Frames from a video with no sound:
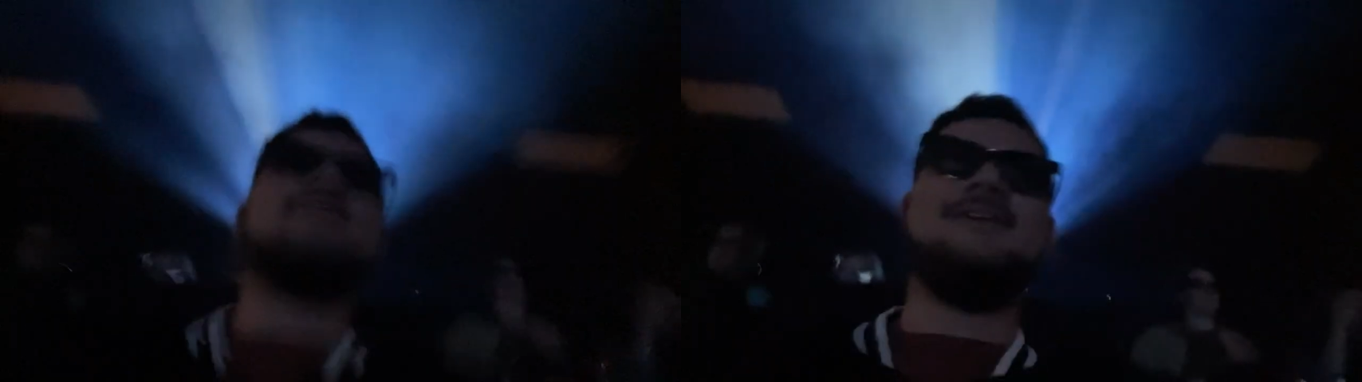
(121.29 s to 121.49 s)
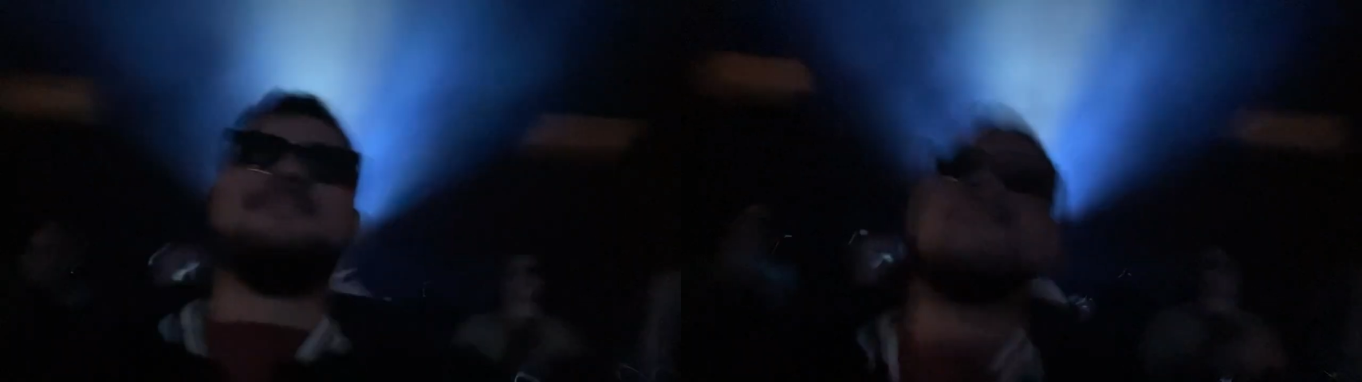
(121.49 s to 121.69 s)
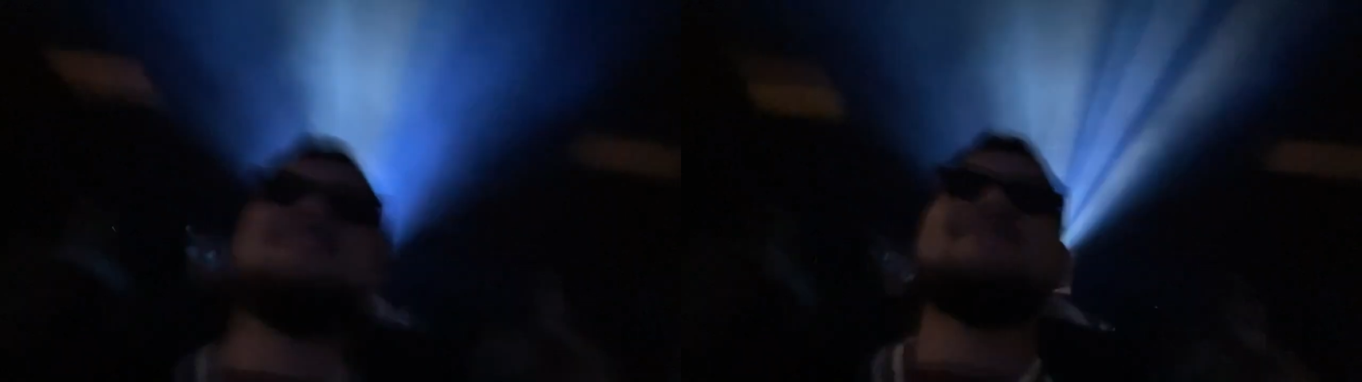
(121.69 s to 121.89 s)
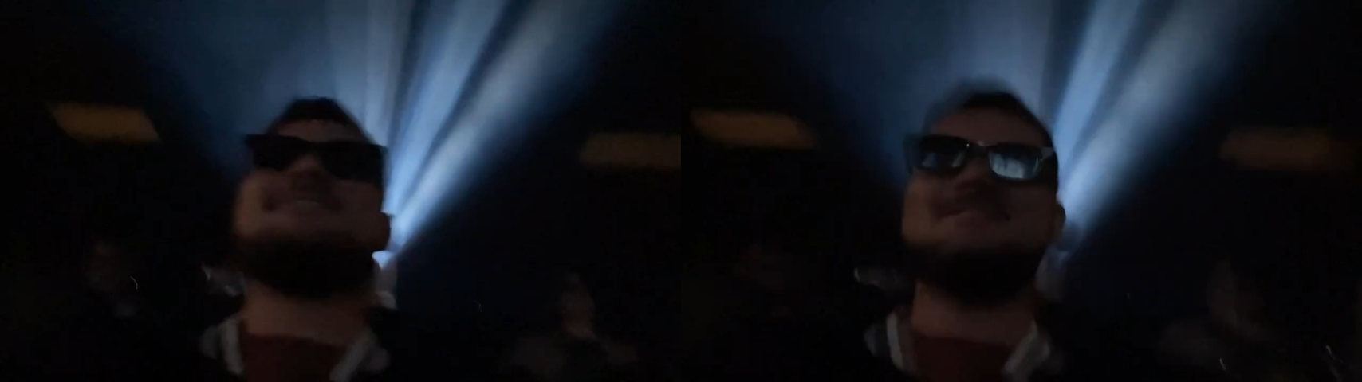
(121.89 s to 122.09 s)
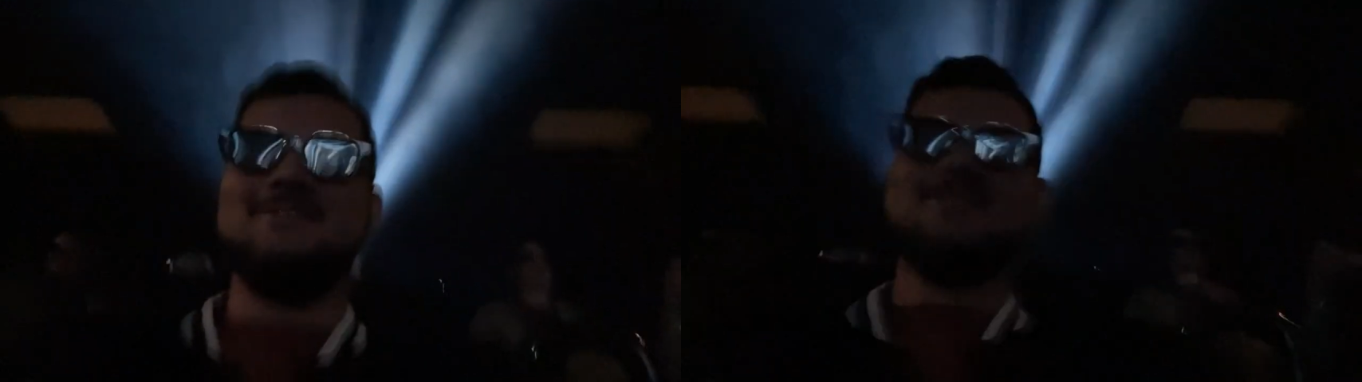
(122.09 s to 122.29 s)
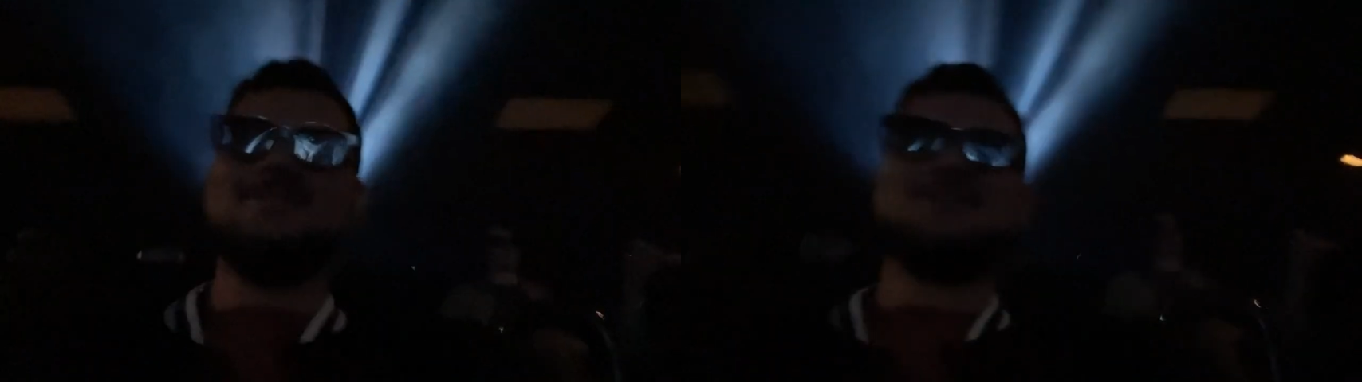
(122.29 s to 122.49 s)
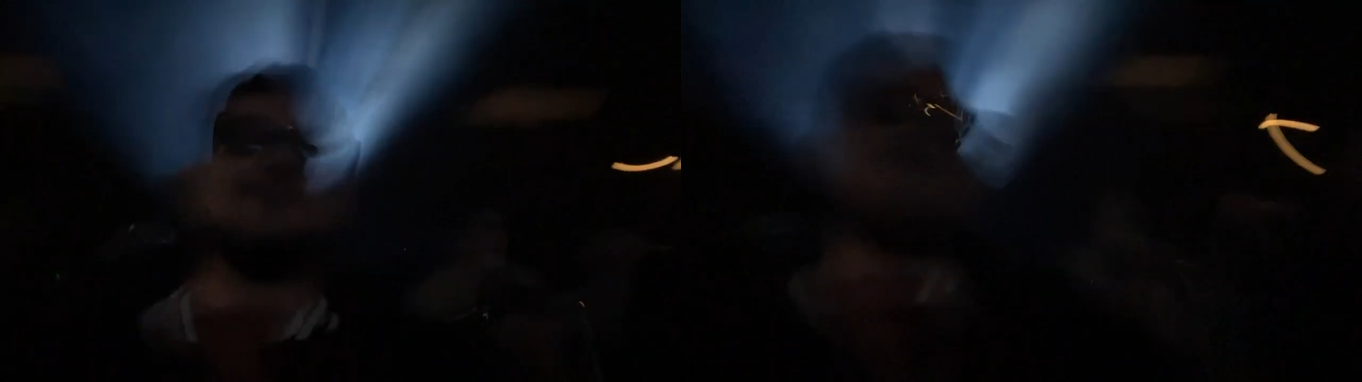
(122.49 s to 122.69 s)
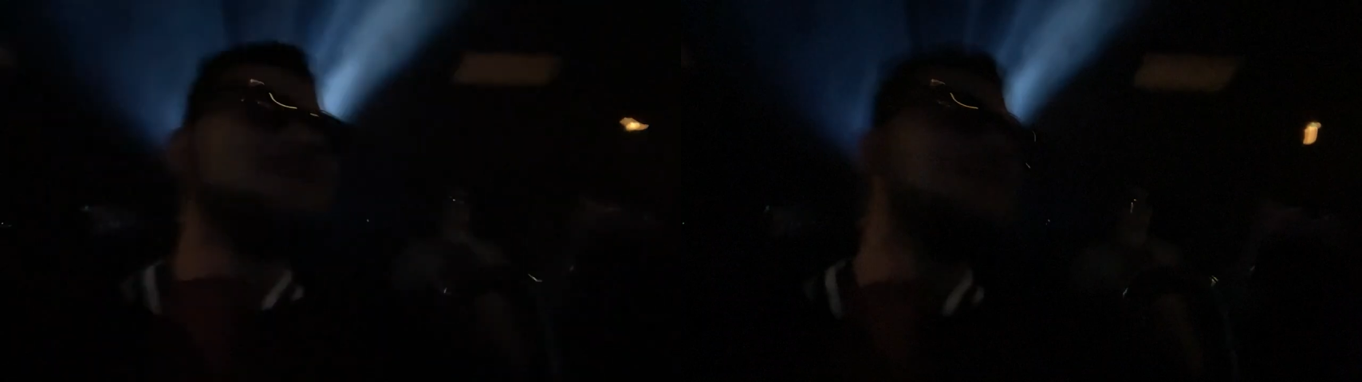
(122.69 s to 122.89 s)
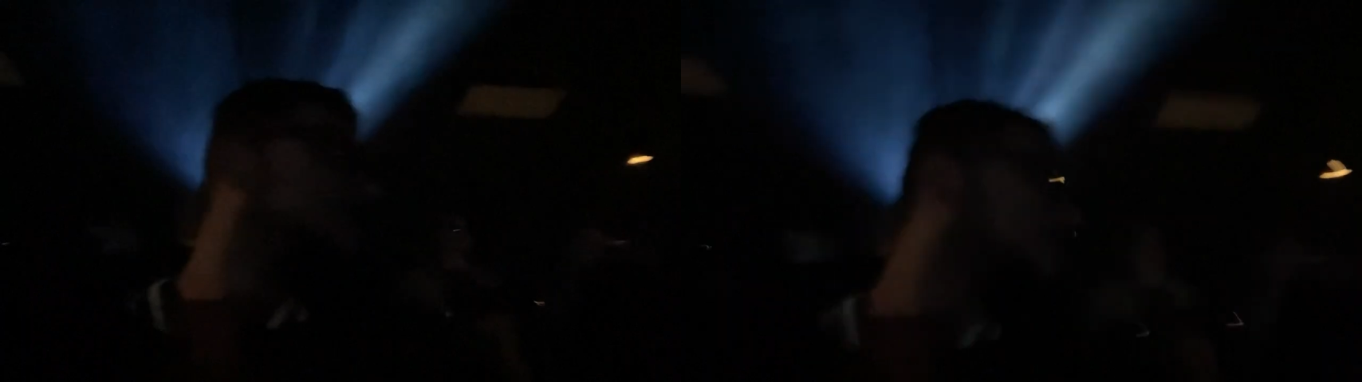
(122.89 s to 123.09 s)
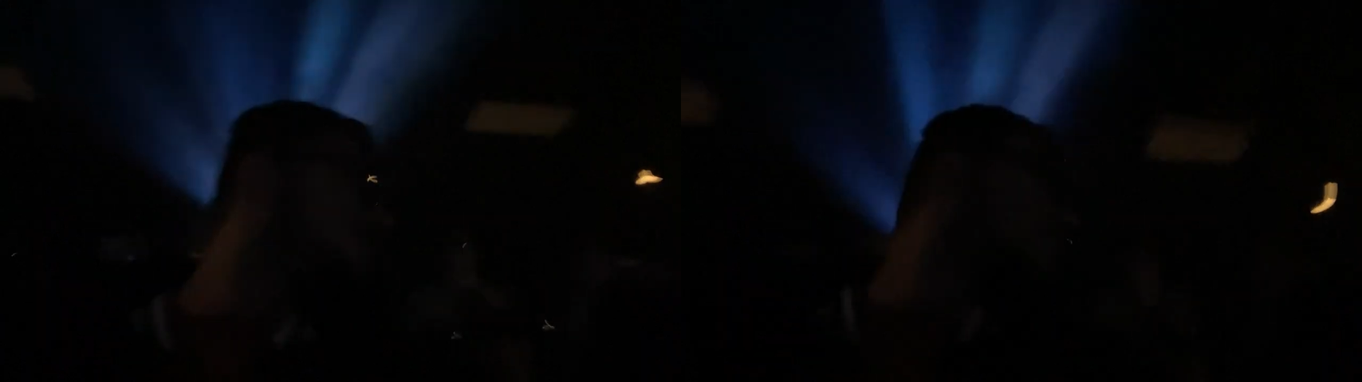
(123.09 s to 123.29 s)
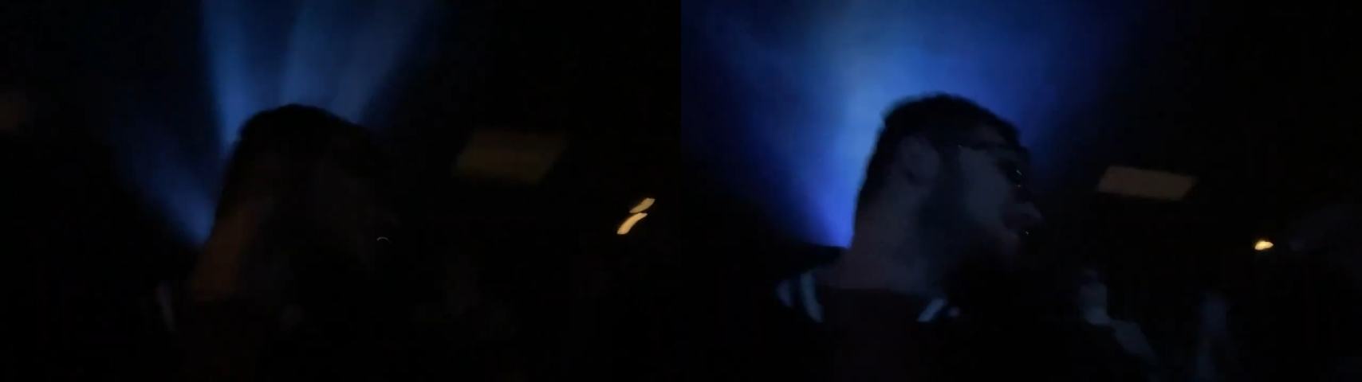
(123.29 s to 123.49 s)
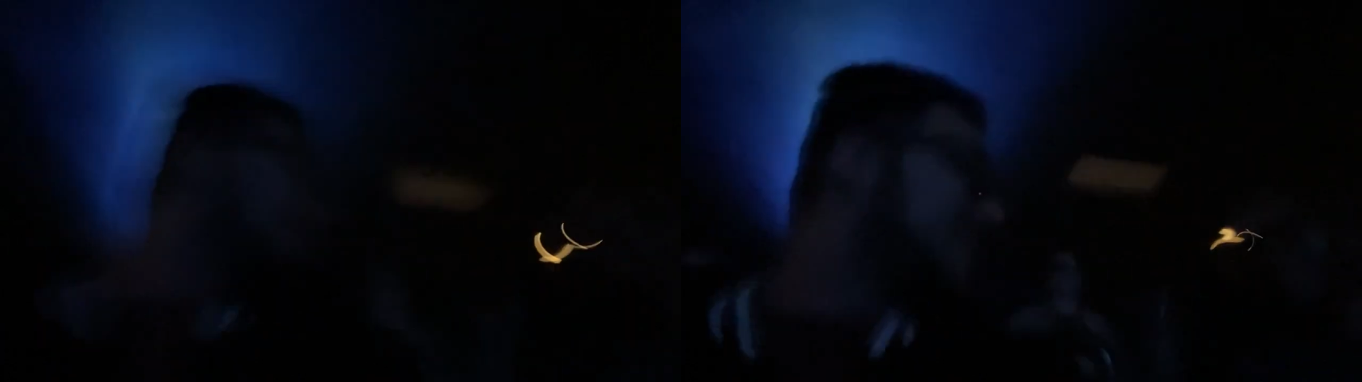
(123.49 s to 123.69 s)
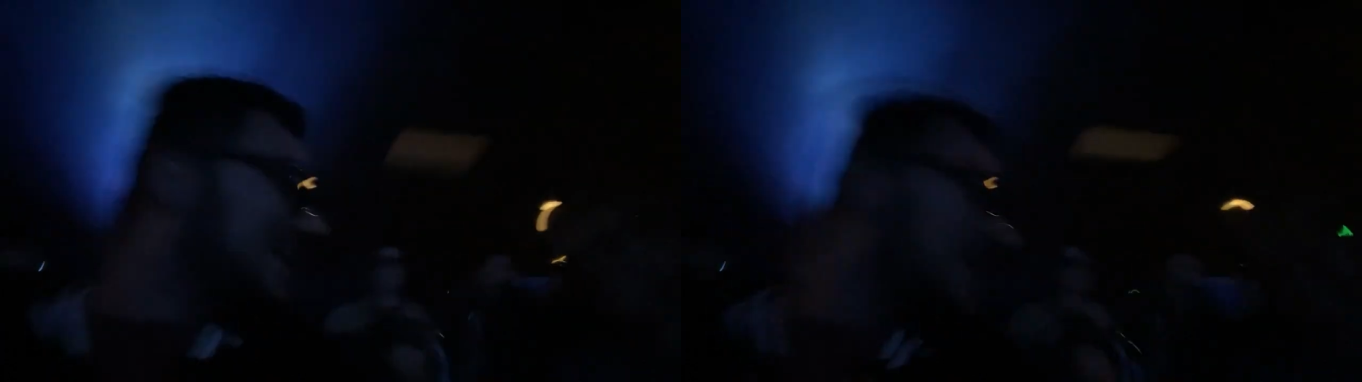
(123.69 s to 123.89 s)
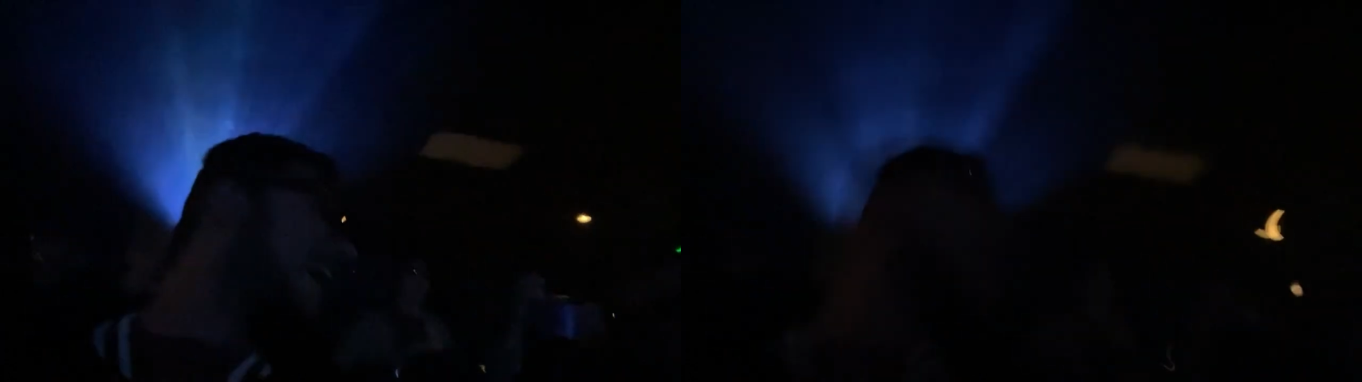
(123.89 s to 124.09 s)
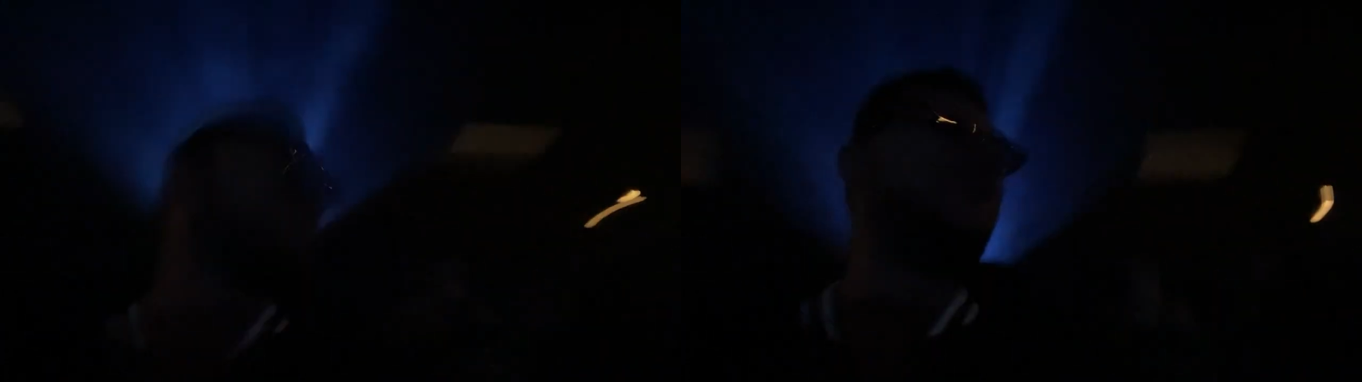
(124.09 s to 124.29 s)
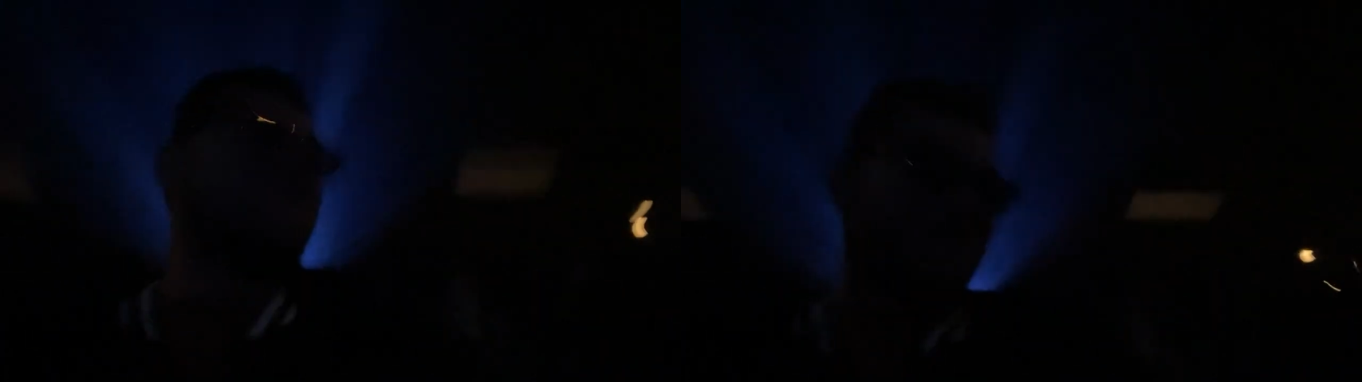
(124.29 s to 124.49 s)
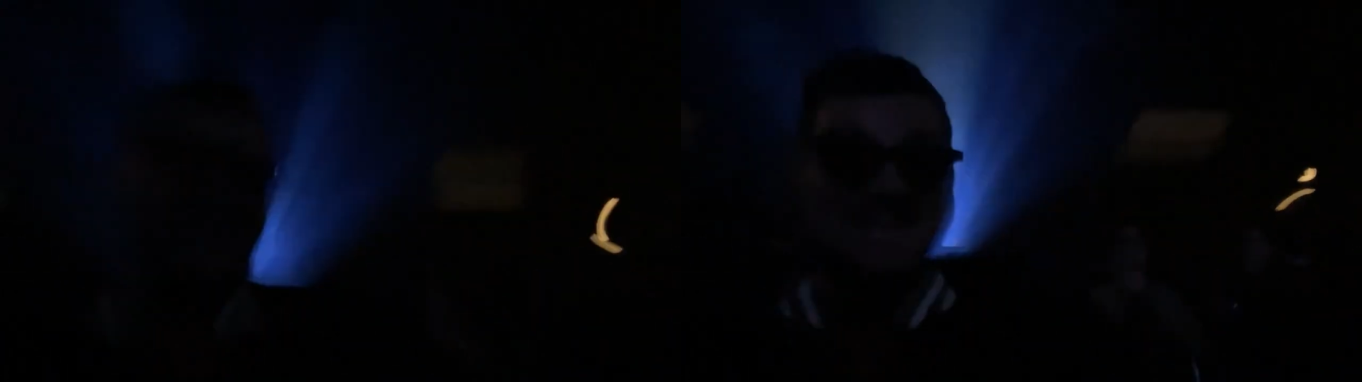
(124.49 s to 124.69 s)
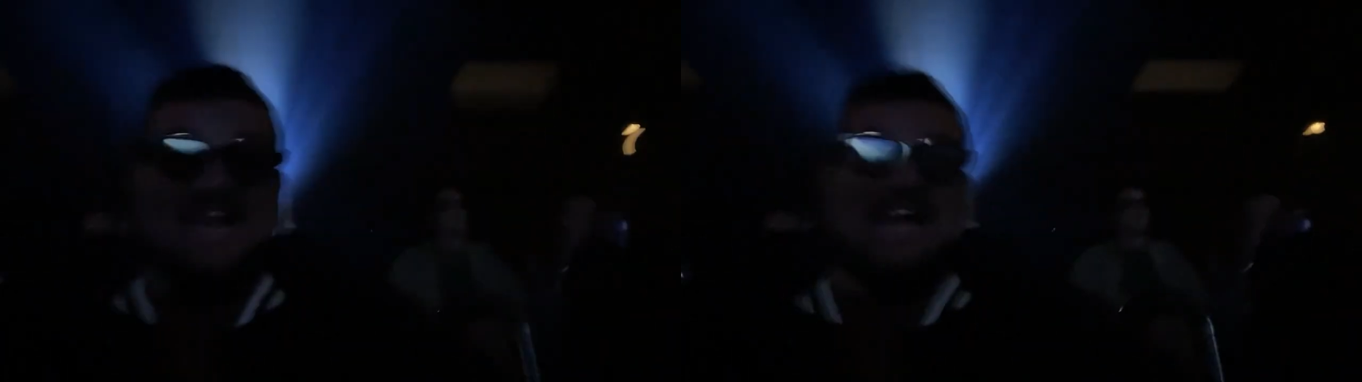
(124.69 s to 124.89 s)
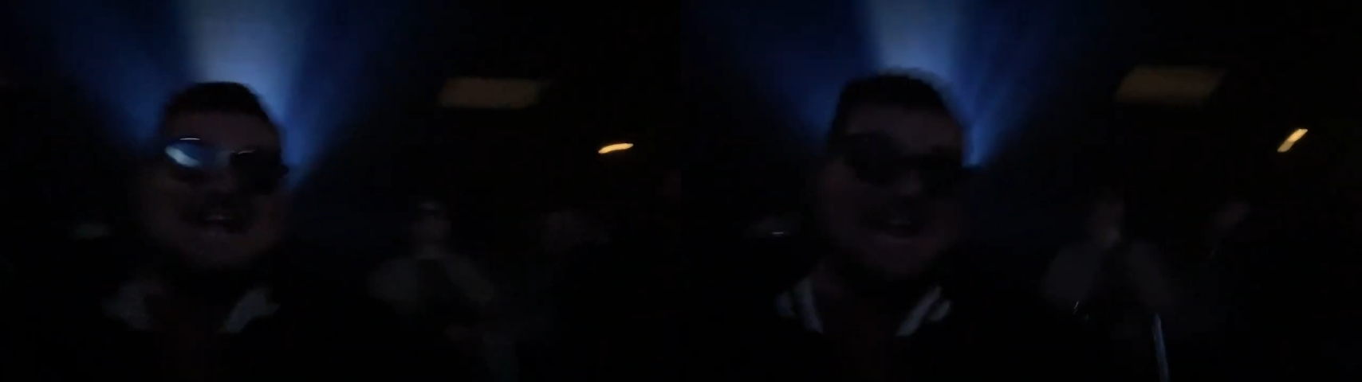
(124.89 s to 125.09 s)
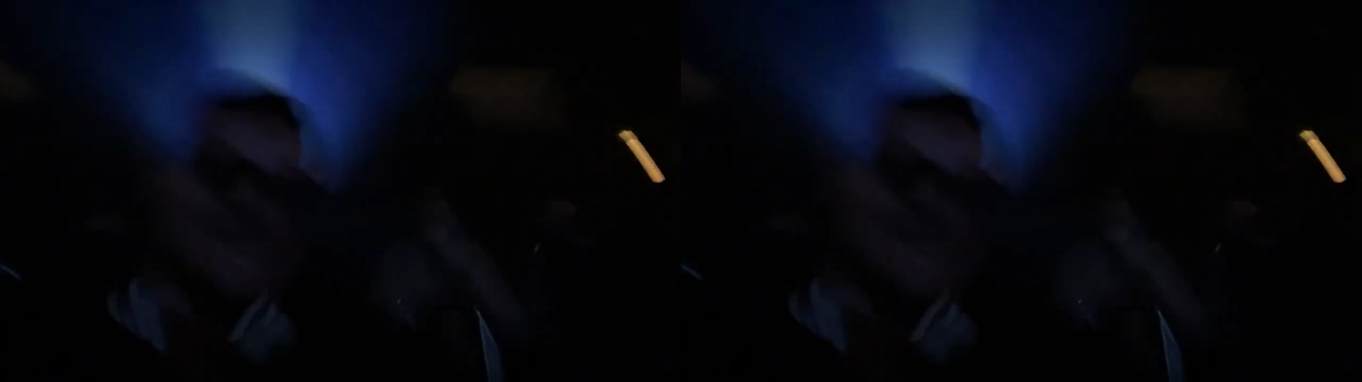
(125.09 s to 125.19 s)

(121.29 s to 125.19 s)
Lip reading: [unreadable: no face in view]